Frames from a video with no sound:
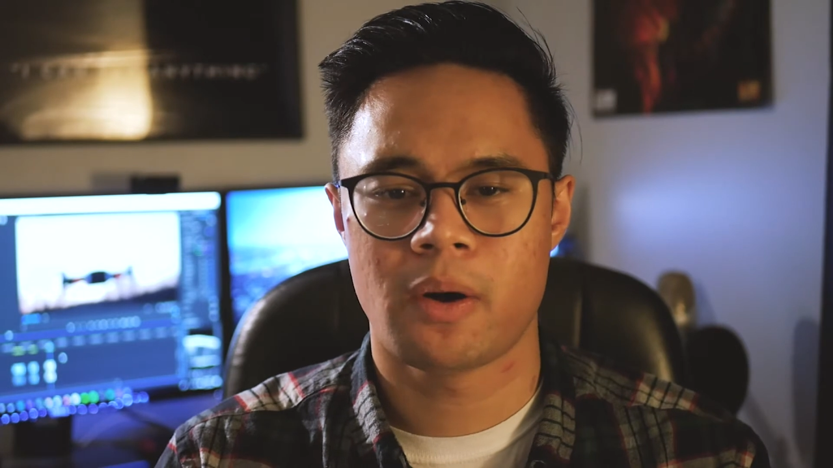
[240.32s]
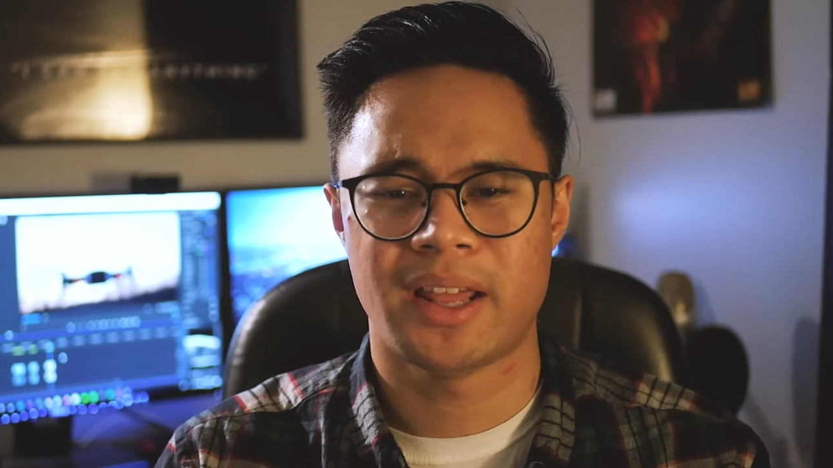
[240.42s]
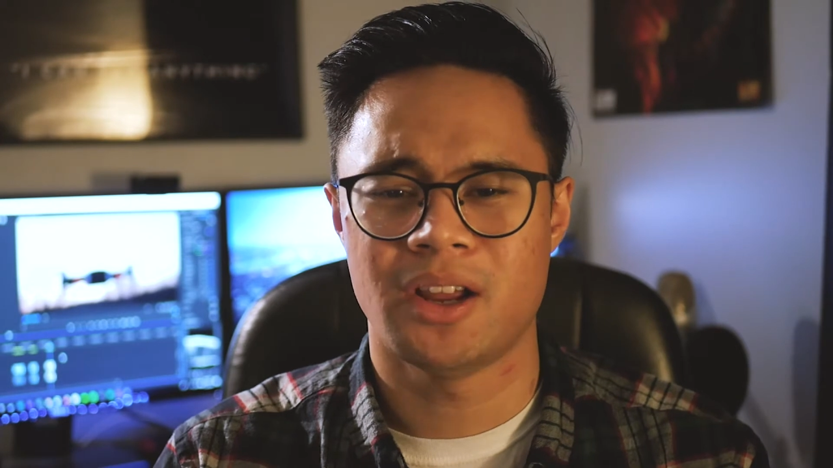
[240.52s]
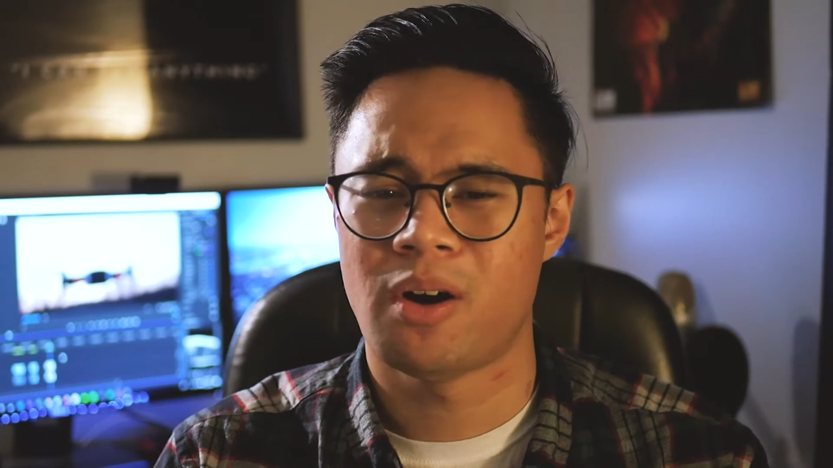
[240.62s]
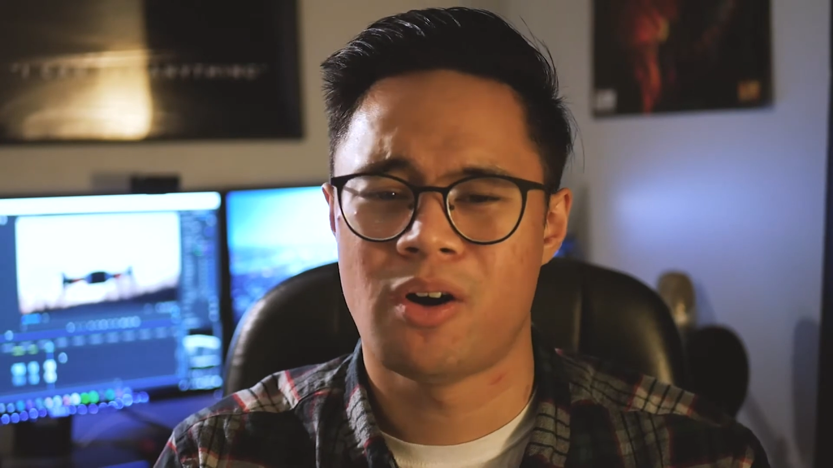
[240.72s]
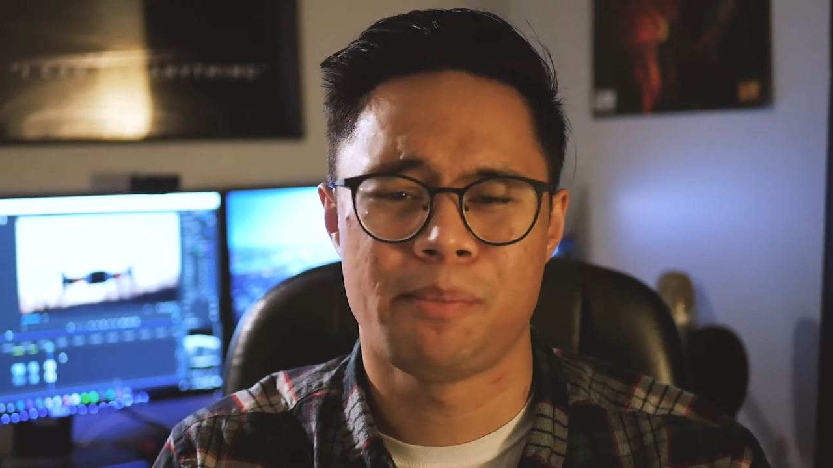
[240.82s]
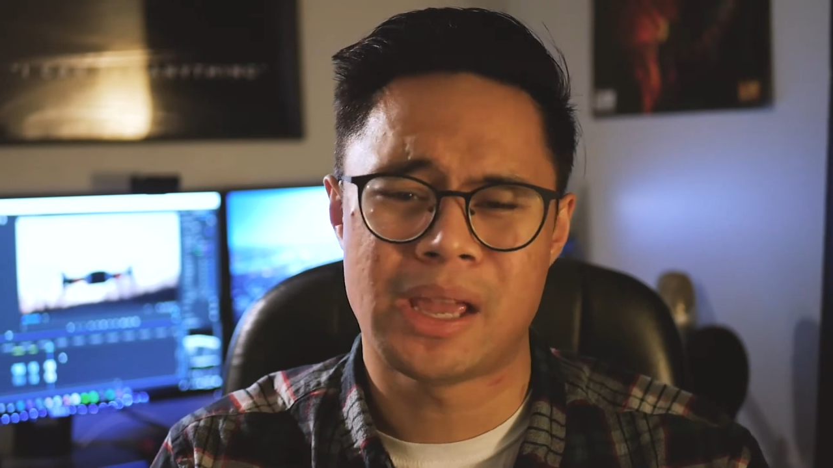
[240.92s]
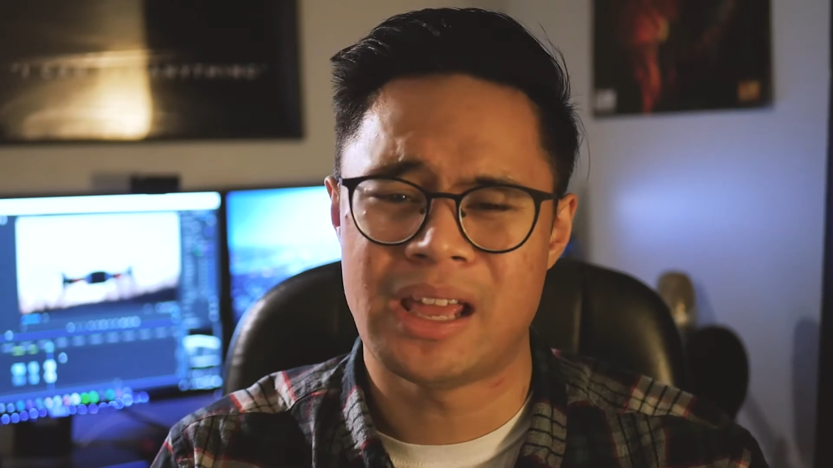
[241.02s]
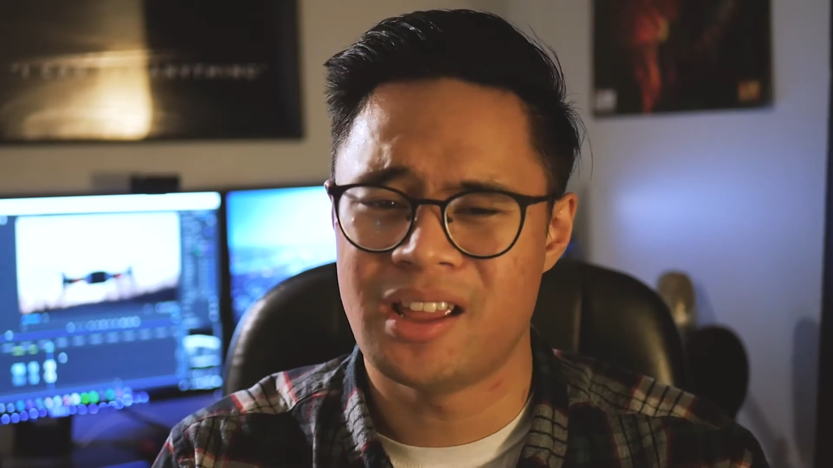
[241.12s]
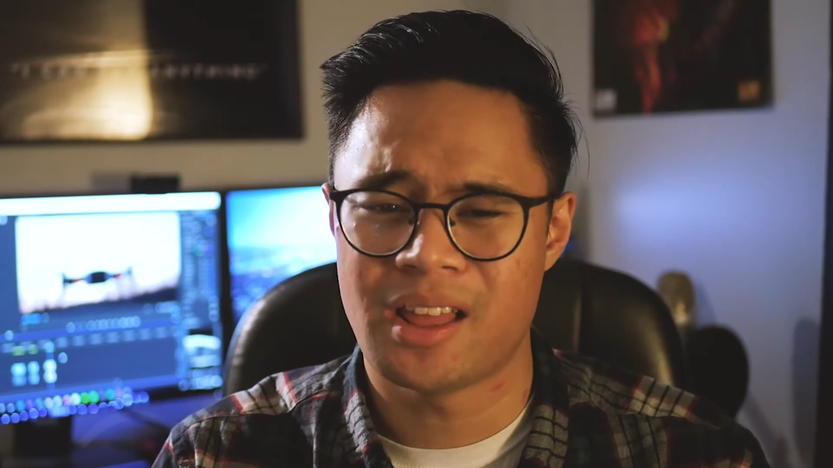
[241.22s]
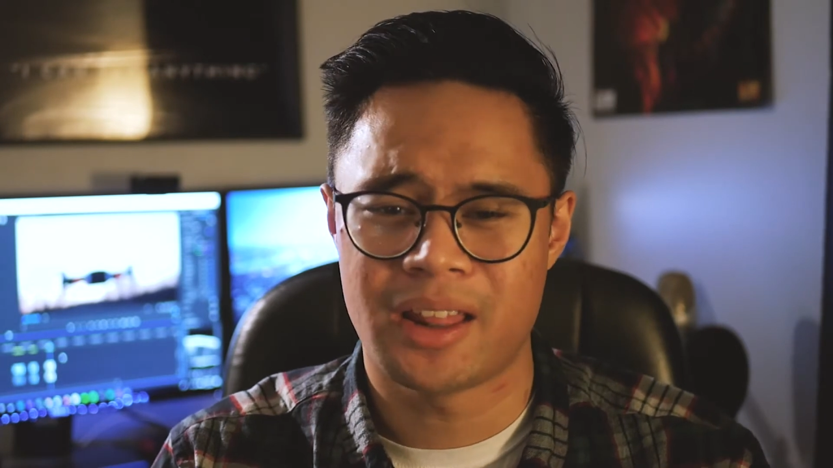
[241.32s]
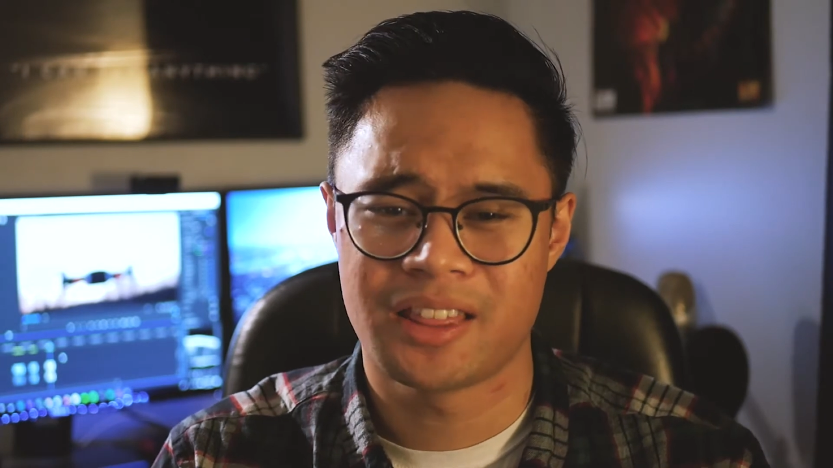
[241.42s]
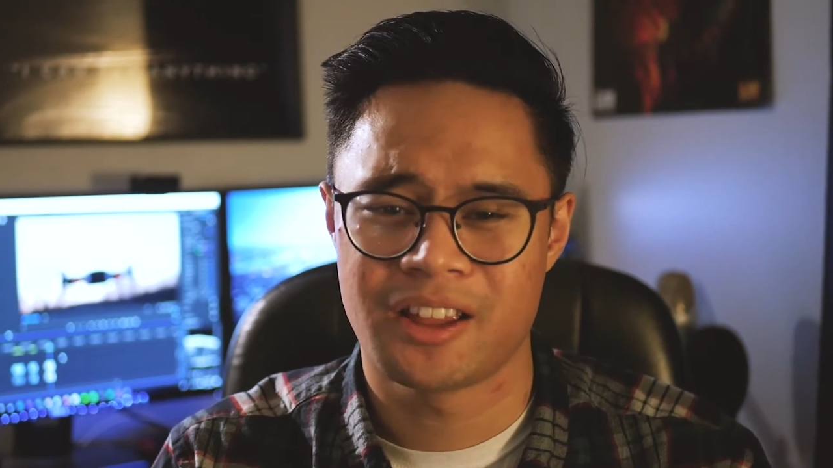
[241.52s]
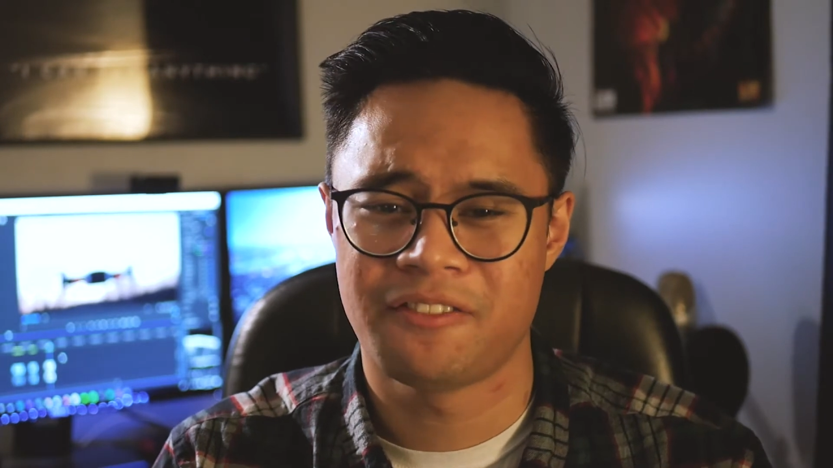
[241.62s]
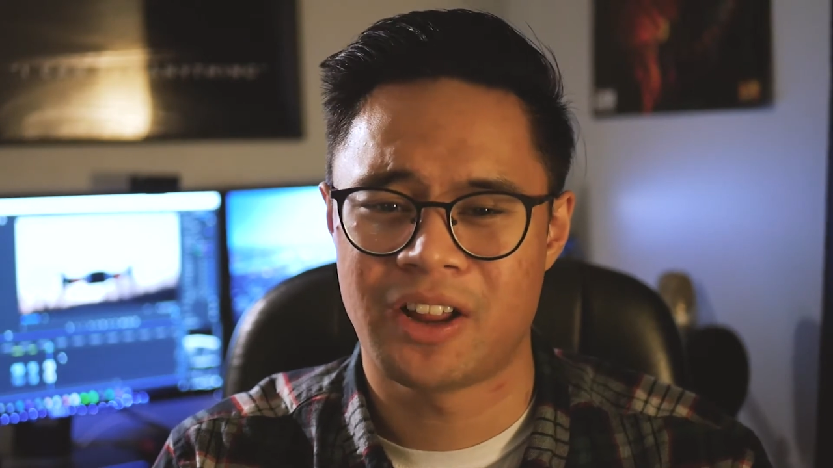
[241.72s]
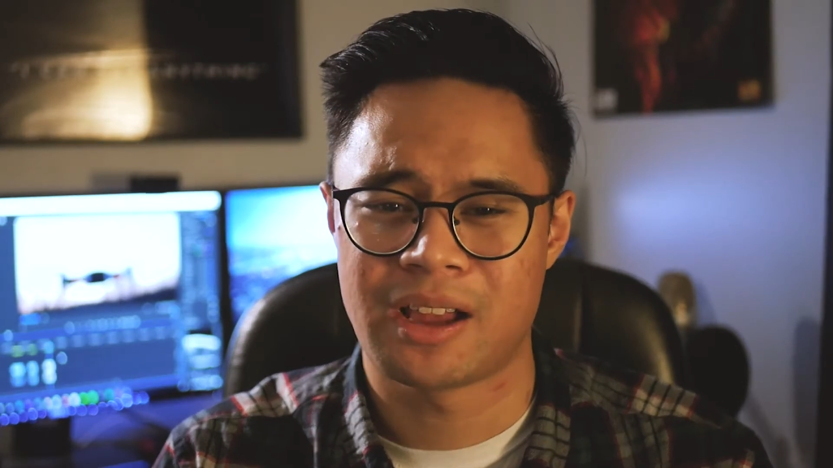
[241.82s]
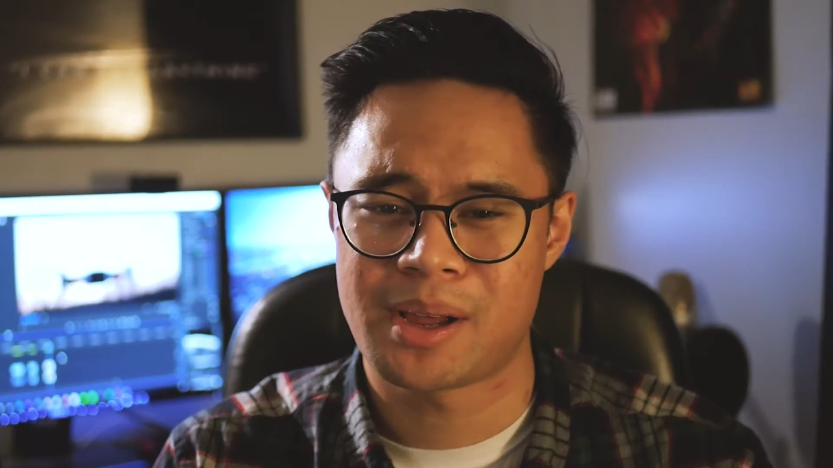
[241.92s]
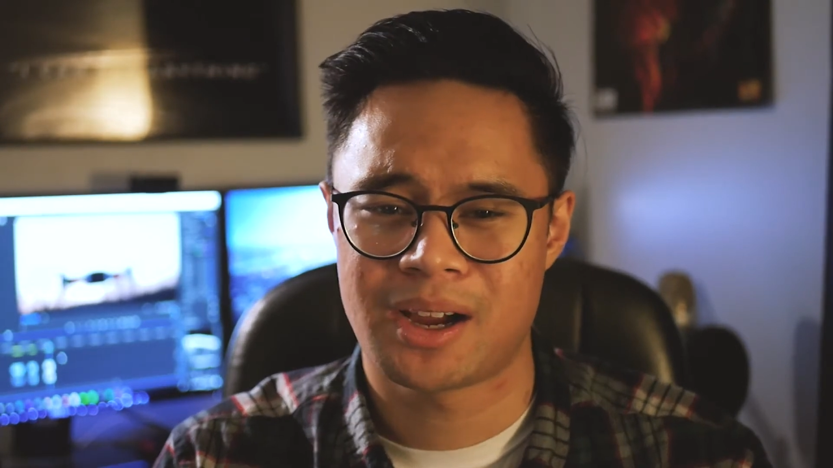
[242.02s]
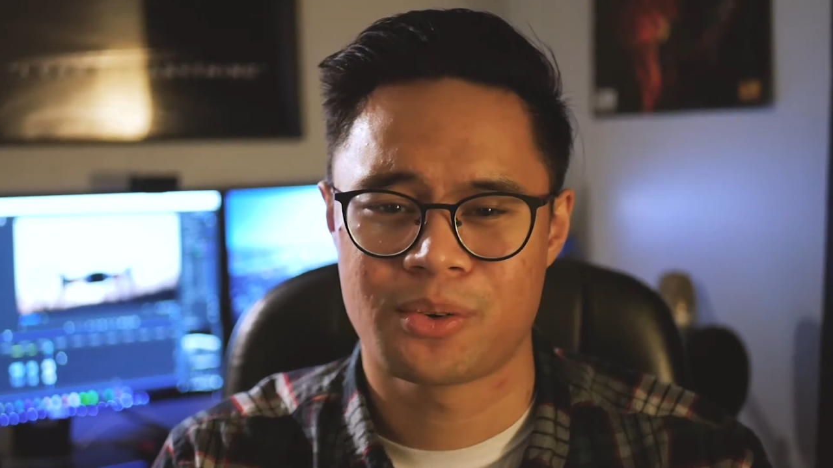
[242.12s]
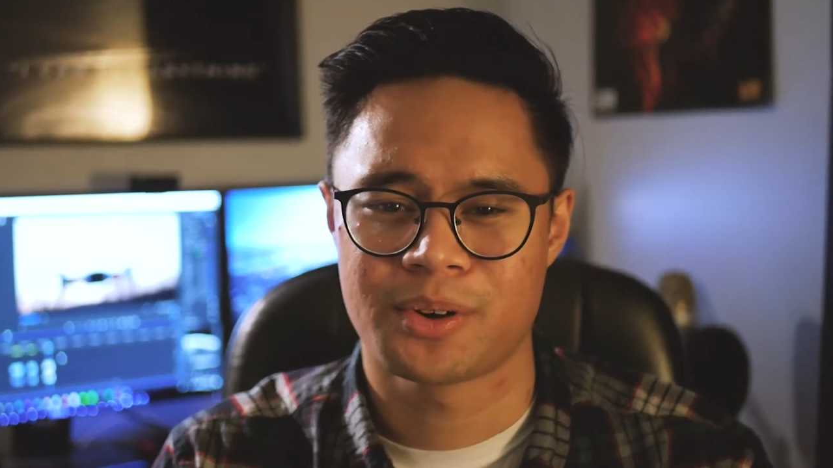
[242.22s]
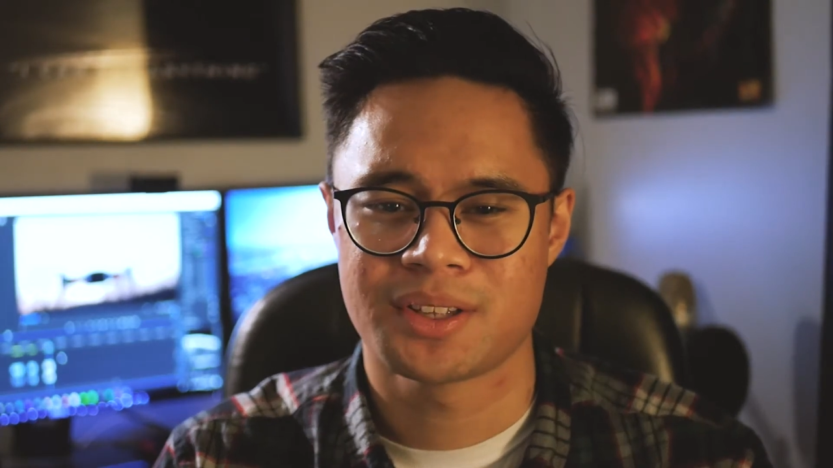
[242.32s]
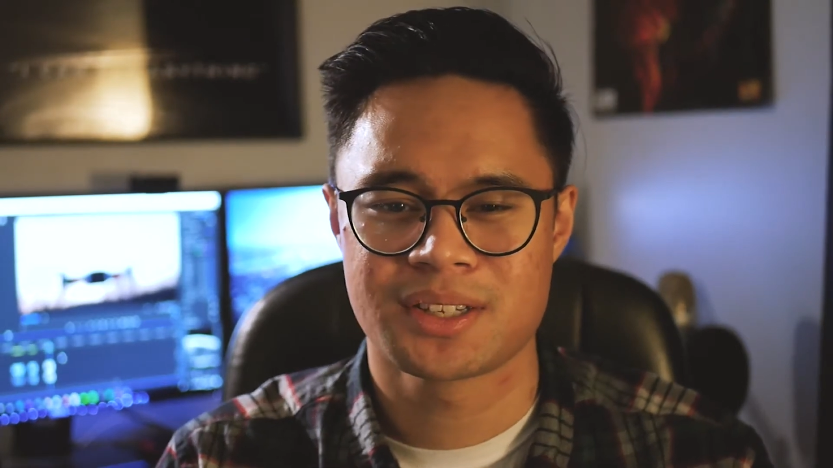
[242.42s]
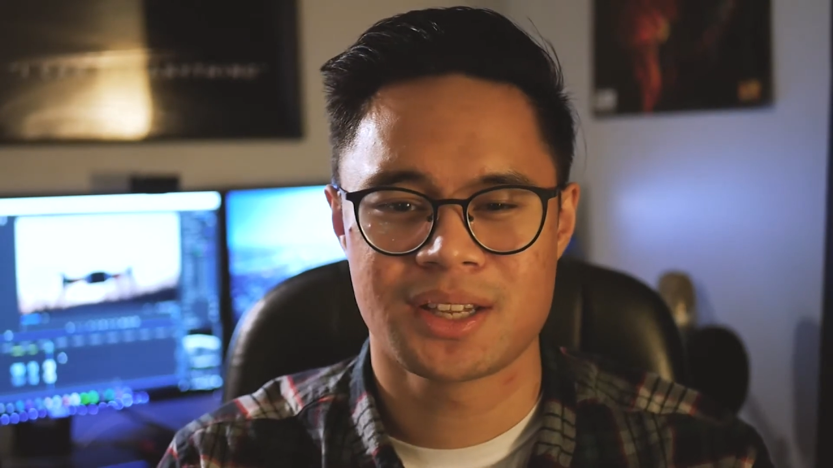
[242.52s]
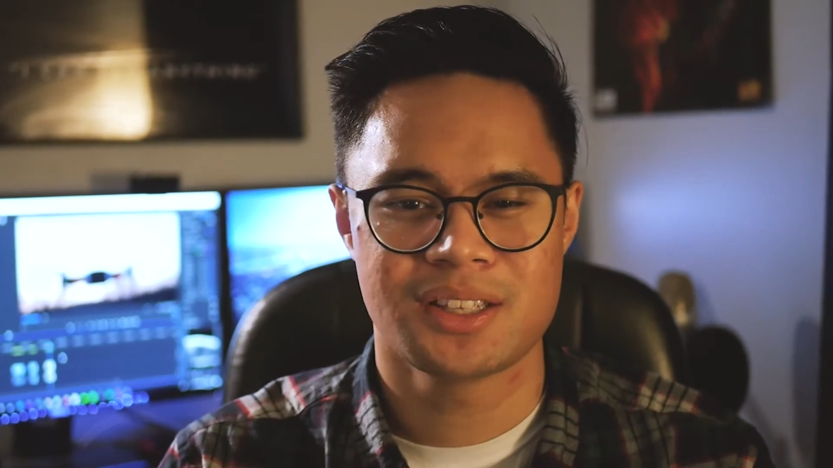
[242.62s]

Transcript: I know I won't be hitting anything flying backwards,